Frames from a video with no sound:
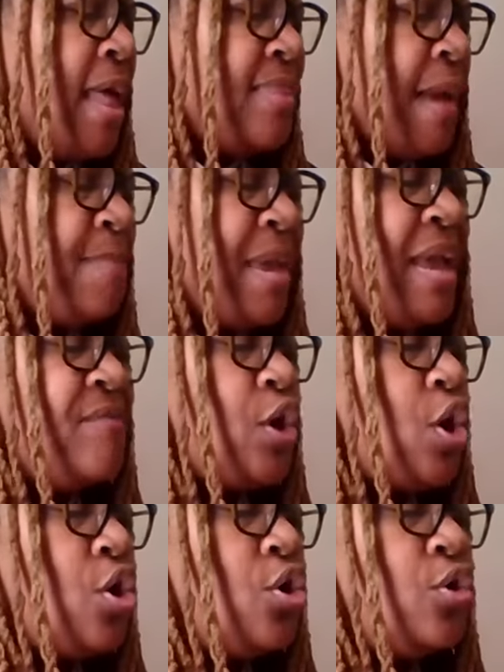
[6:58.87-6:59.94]
that may have
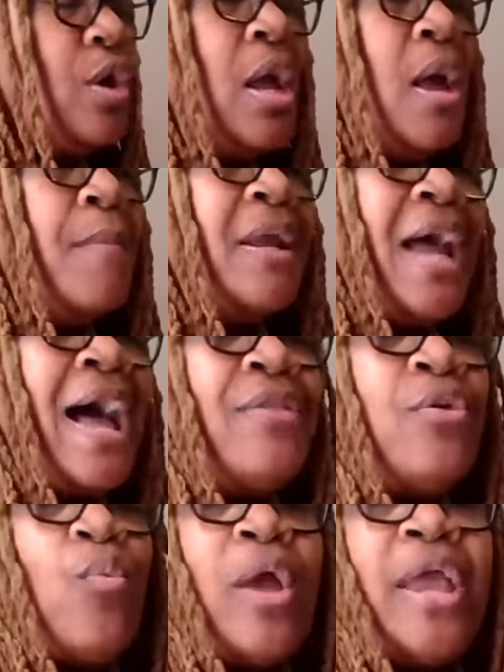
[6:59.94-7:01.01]
occurred but
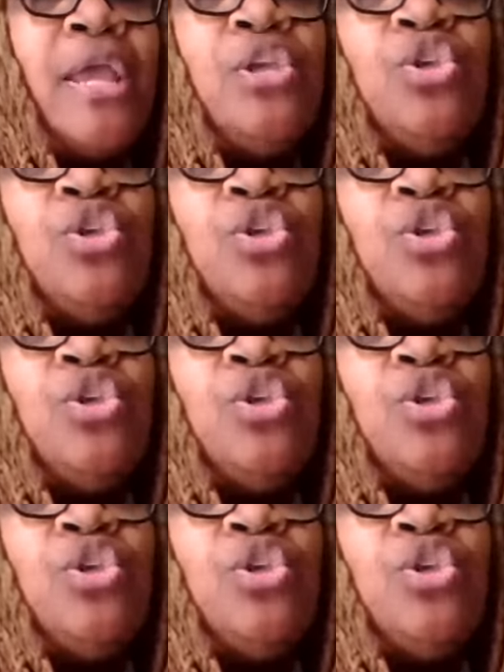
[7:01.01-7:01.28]
either way